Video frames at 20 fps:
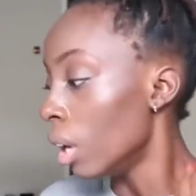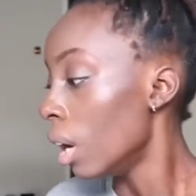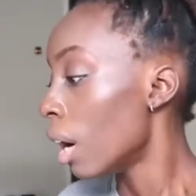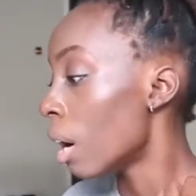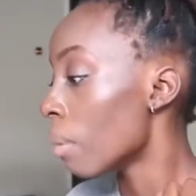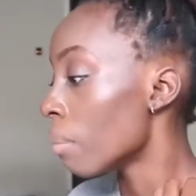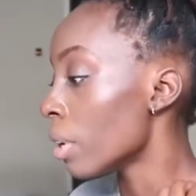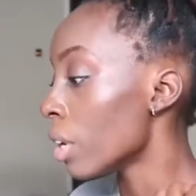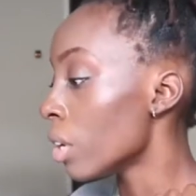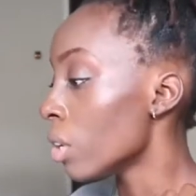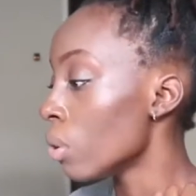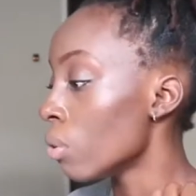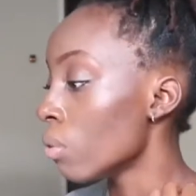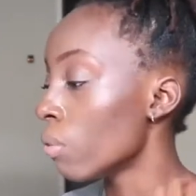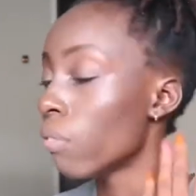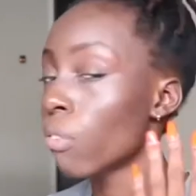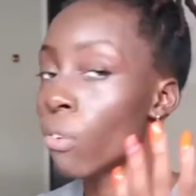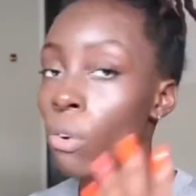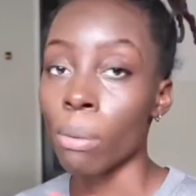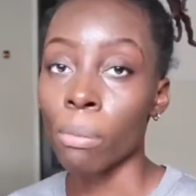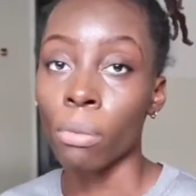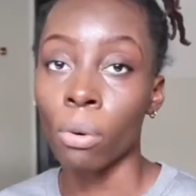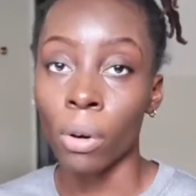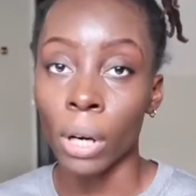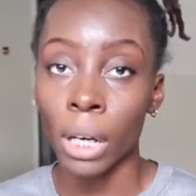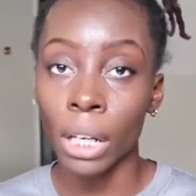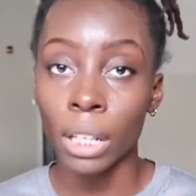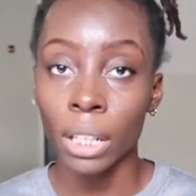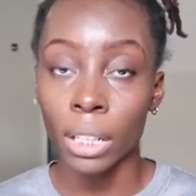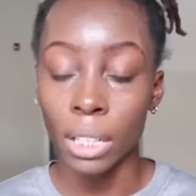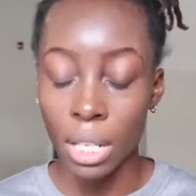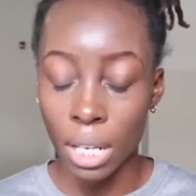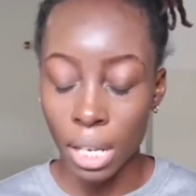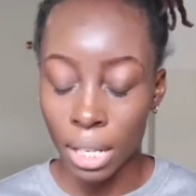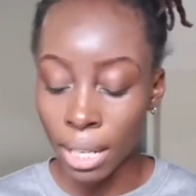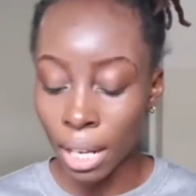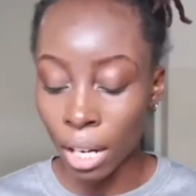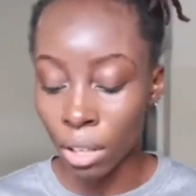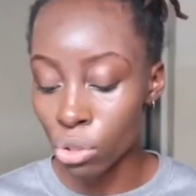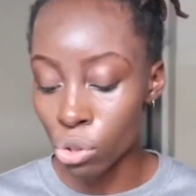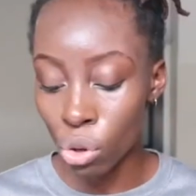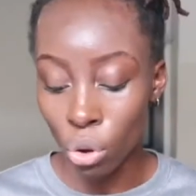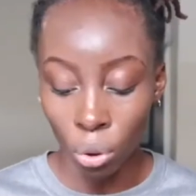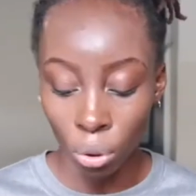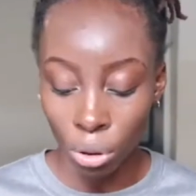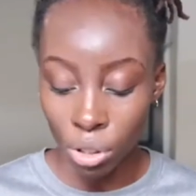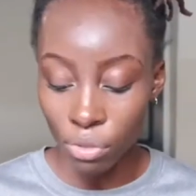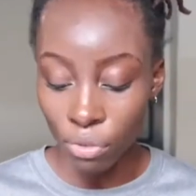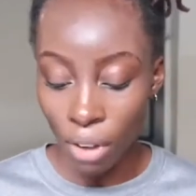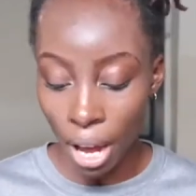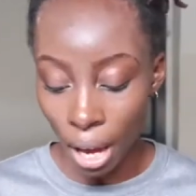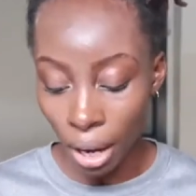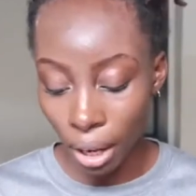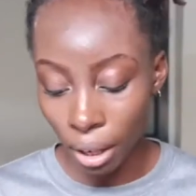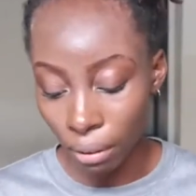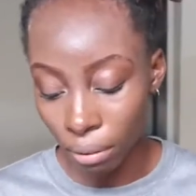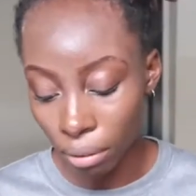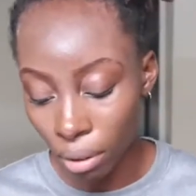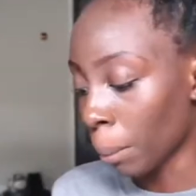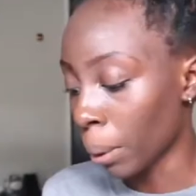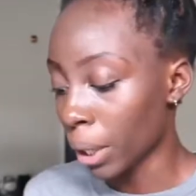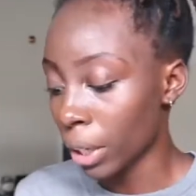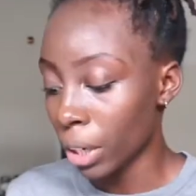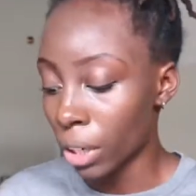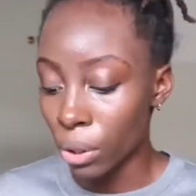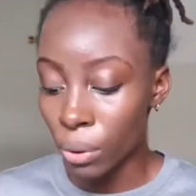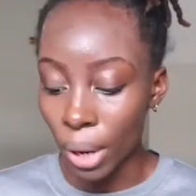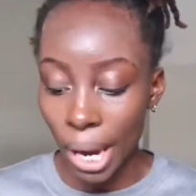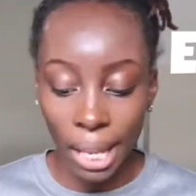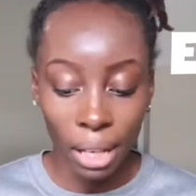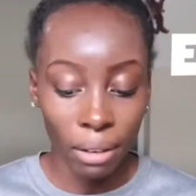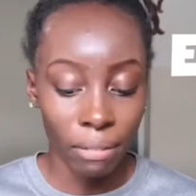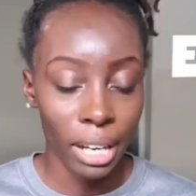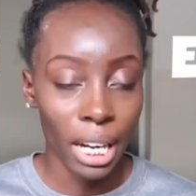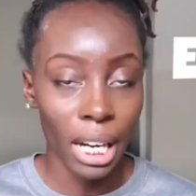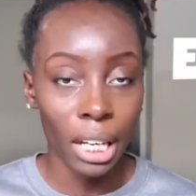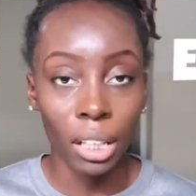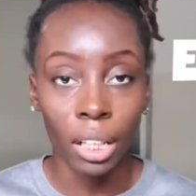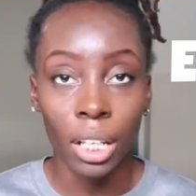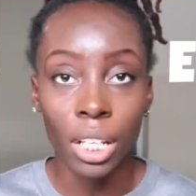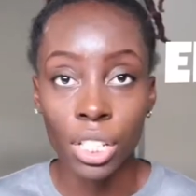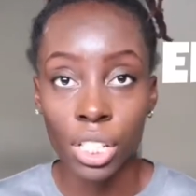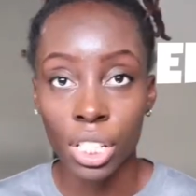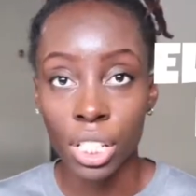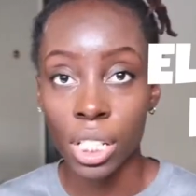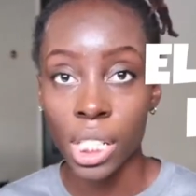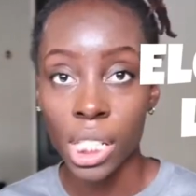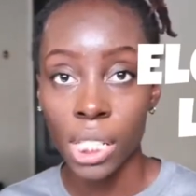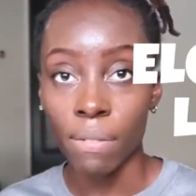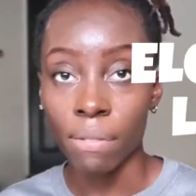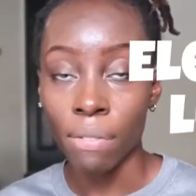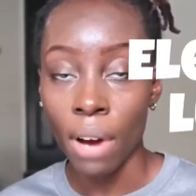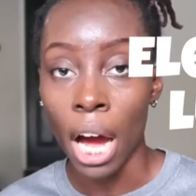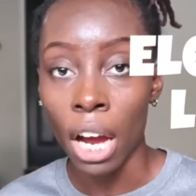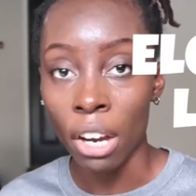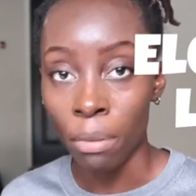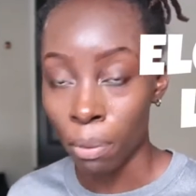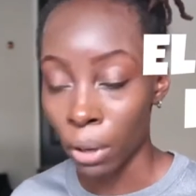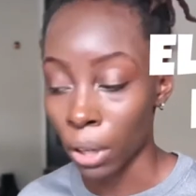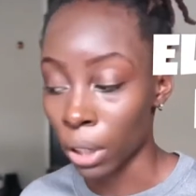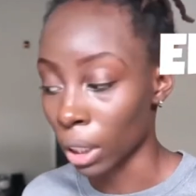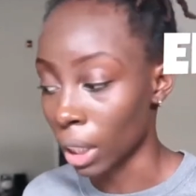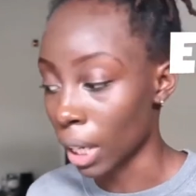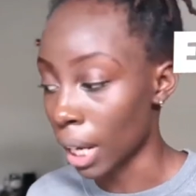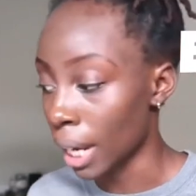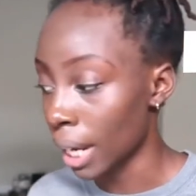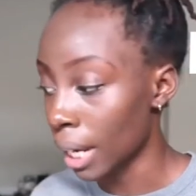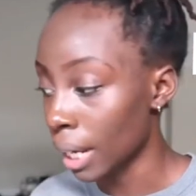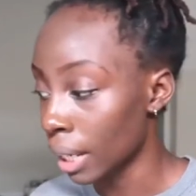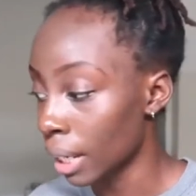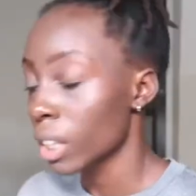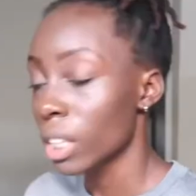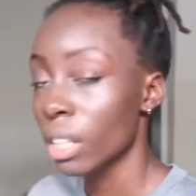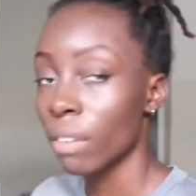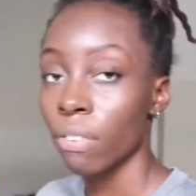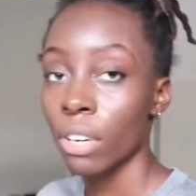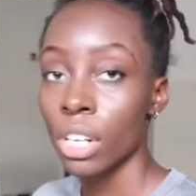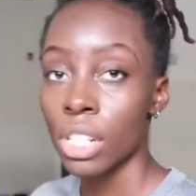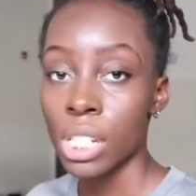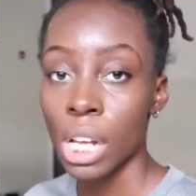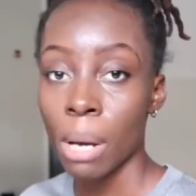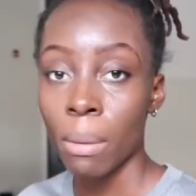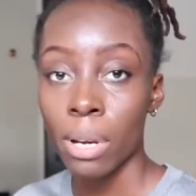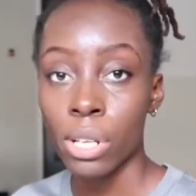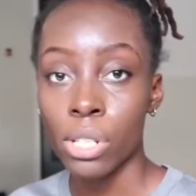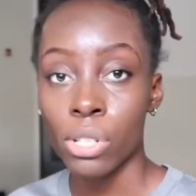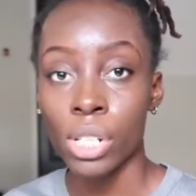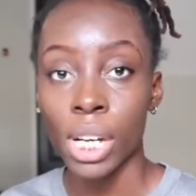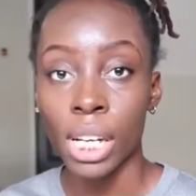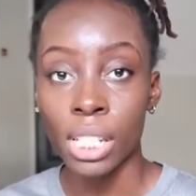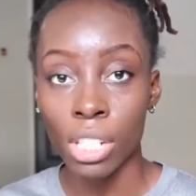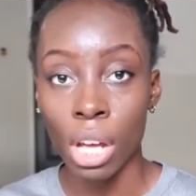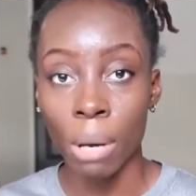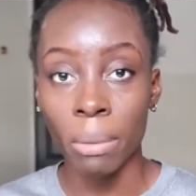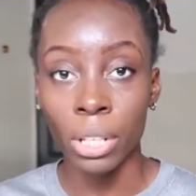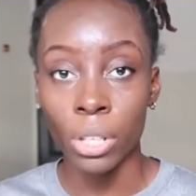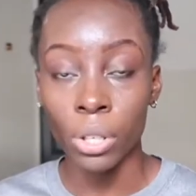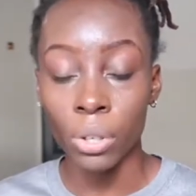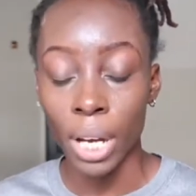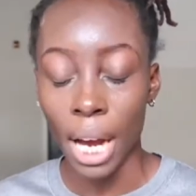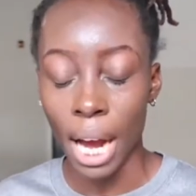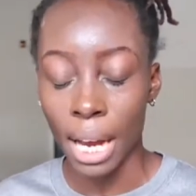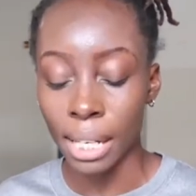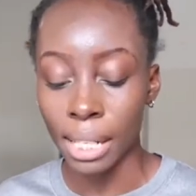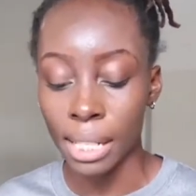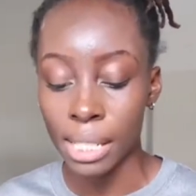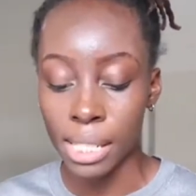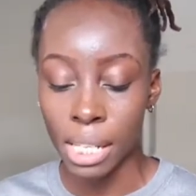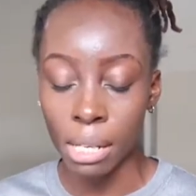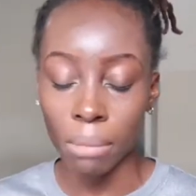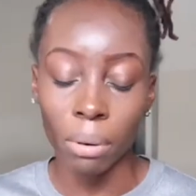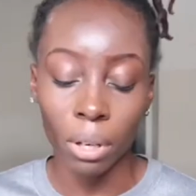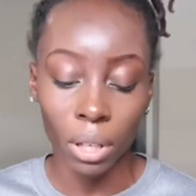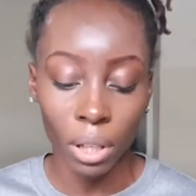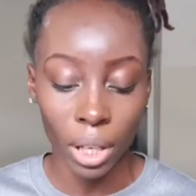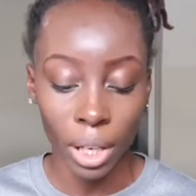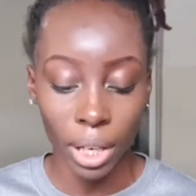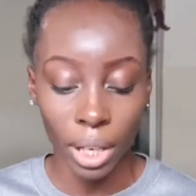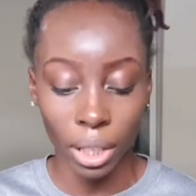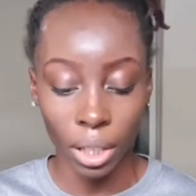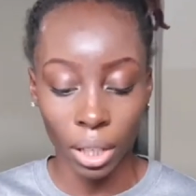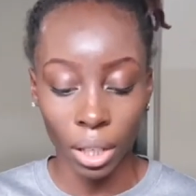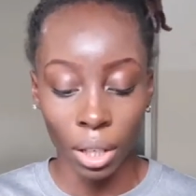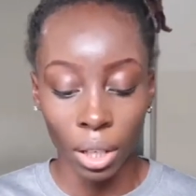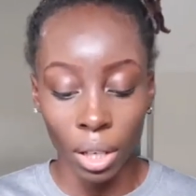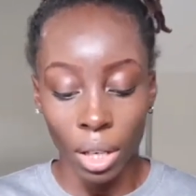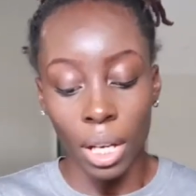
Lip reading: I'm gonna do four more, and that'll total us five. We're gonna do elevated lunges, five per leg. The first time you guys saw me do it, I did 10 per leg.